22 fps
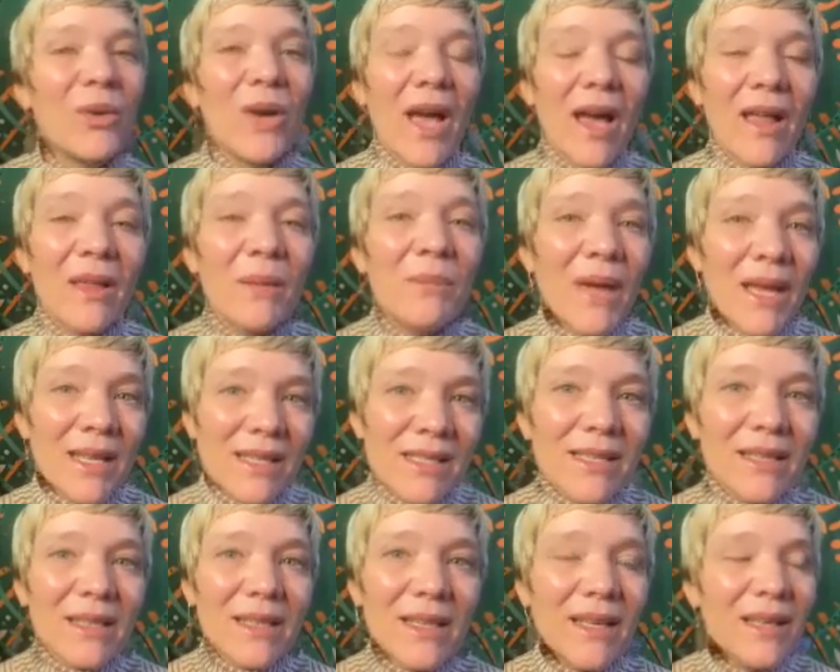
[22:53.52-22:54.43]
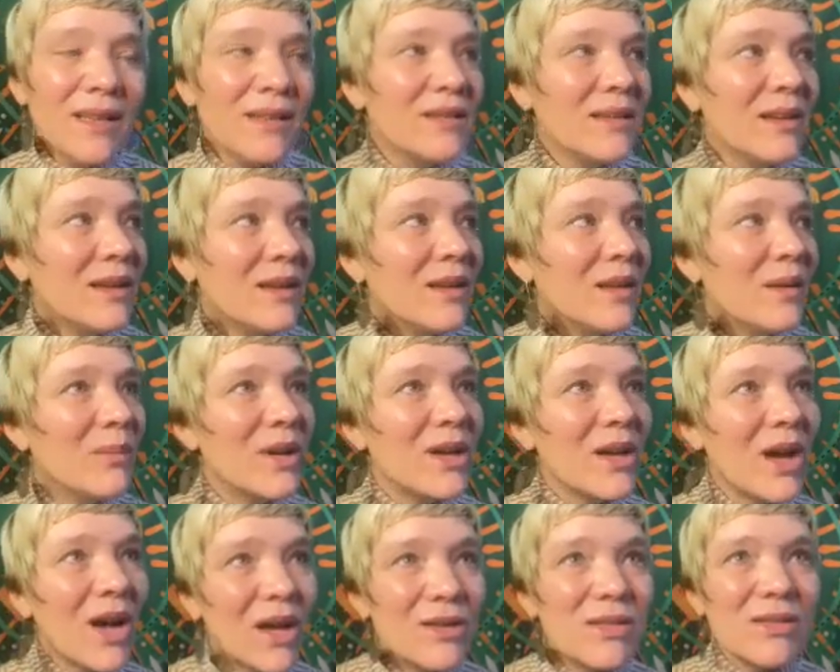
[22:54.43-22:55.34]
elementally, but
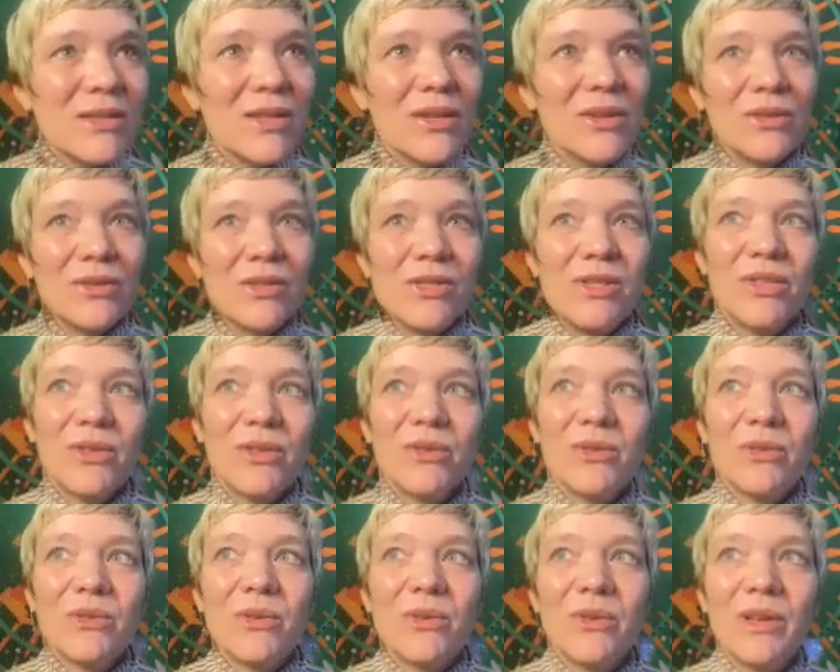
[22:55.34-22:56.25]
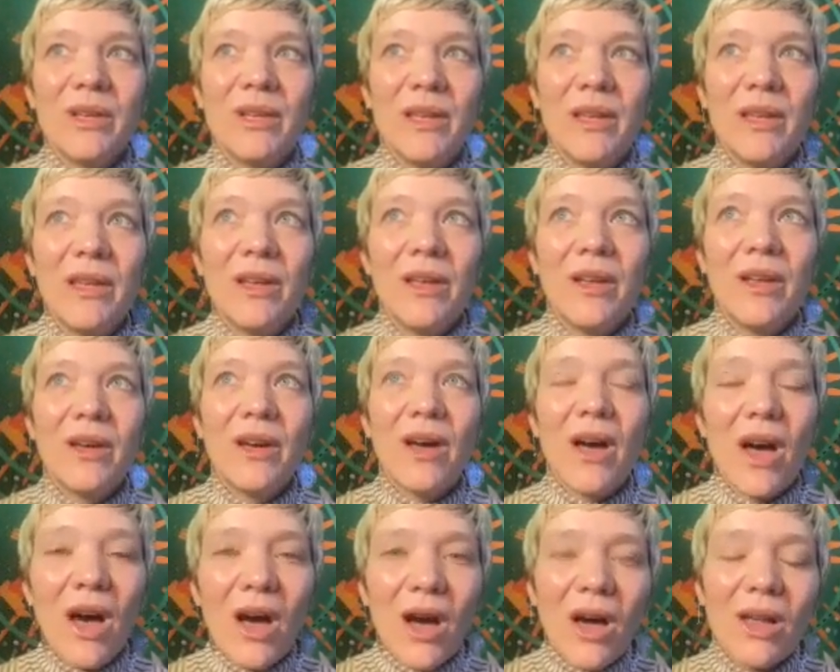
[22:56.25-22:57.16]
also to
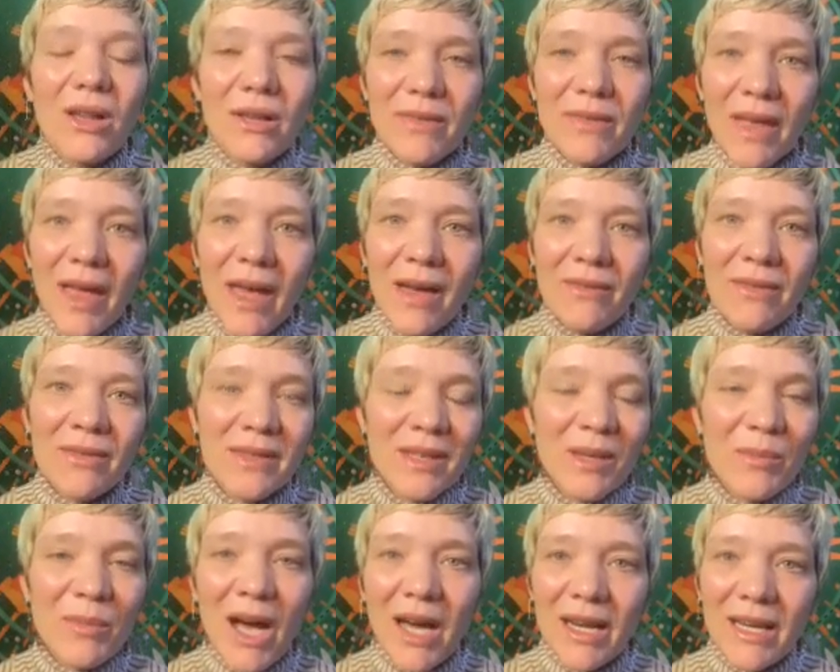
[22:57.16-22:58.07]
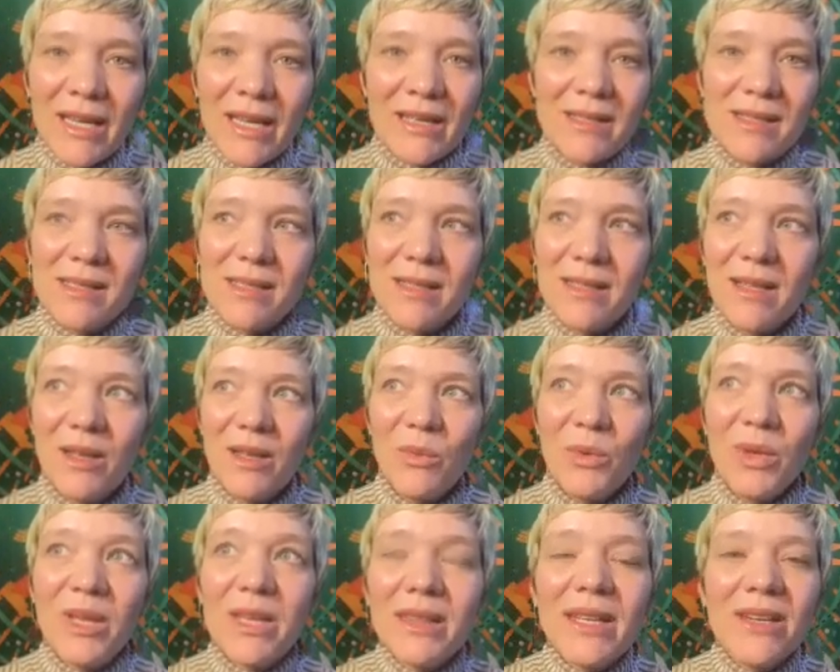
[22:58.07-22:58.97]
all of the heavenly bodies.
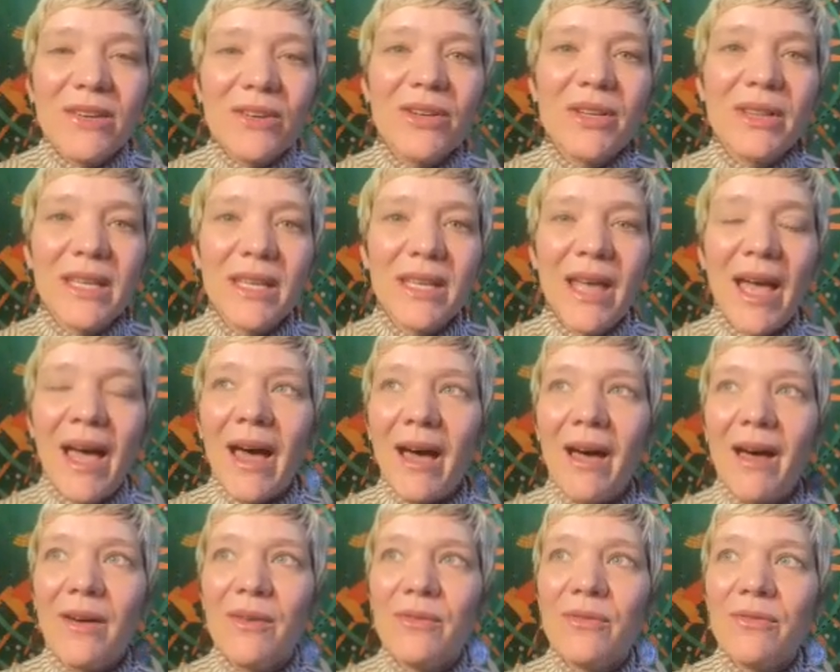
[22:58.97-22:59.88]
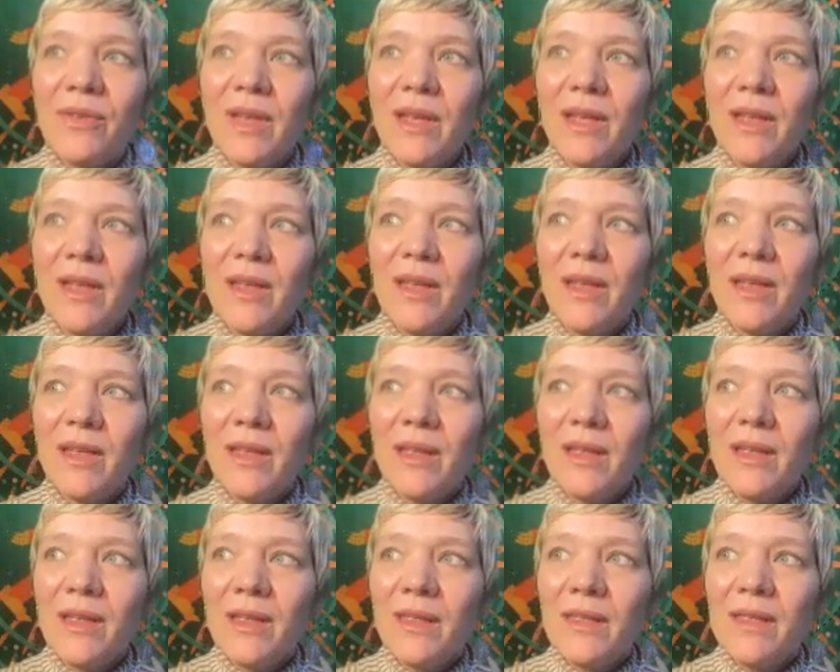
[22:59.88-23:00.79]
We literally have
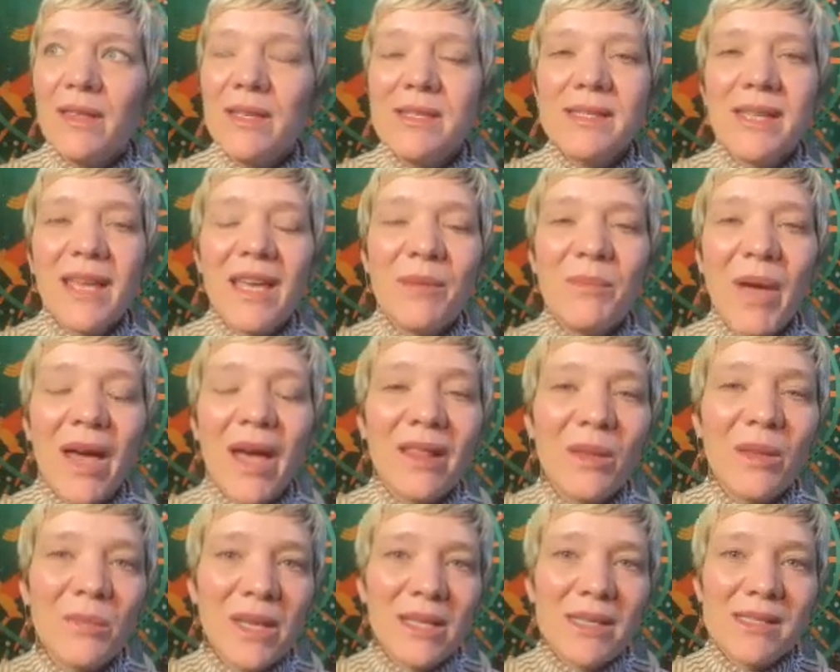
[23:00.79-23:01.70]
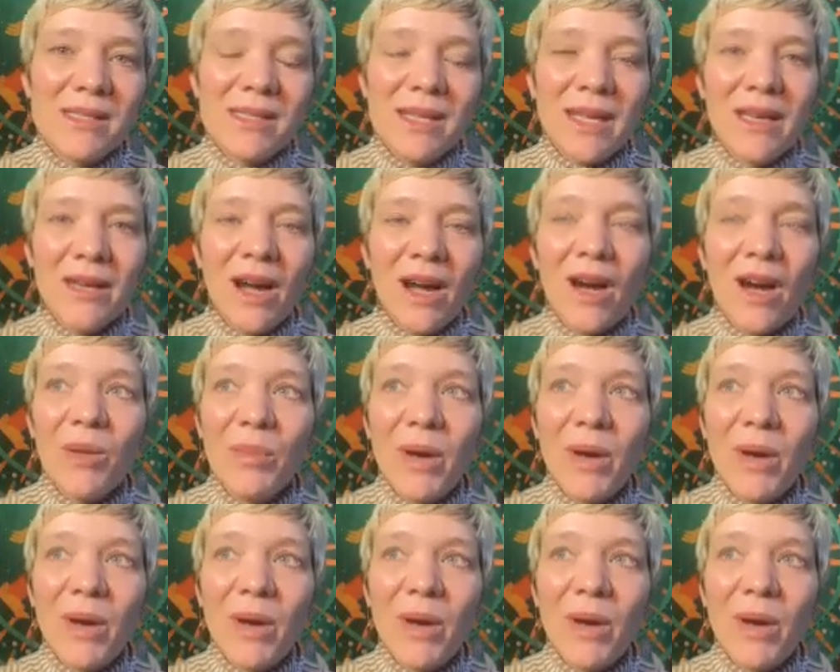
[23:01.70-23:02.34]
the same elements in our